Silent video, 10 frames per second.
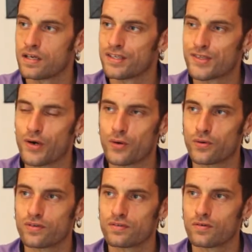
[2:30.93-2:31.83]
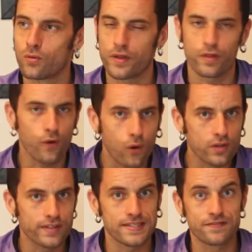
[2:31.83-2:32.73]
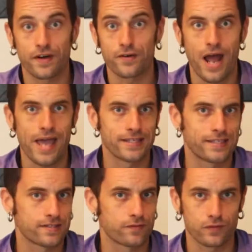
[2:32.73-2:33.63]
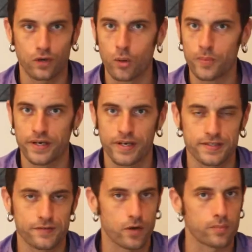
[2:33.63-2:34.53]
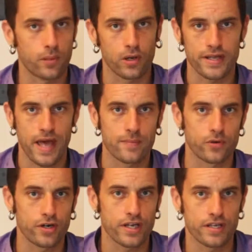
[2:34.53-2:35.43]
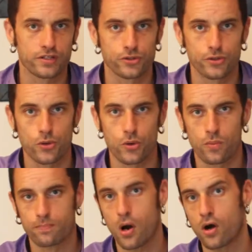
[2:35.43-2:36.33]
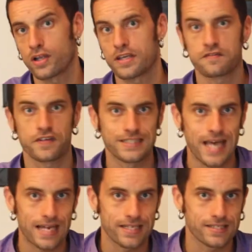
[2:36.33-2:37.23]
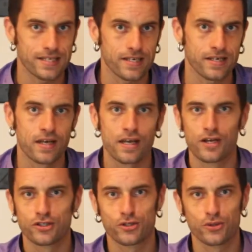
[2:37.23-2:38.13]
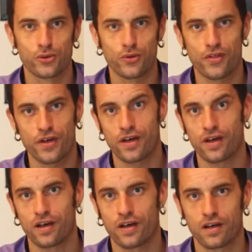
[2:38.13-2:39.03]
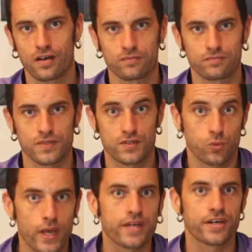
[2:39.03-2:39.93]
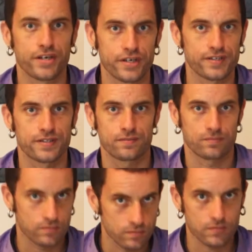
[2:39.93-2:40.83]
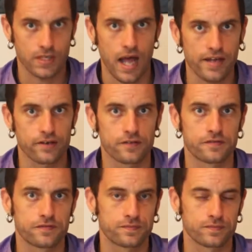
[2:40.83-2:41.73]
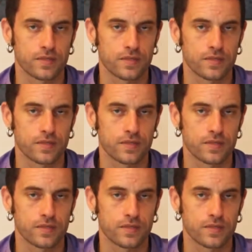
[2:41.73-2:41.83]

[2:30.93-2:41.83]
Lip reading: So with all these varieties of openness, from polyamory to polyfidelity to the swingers kind of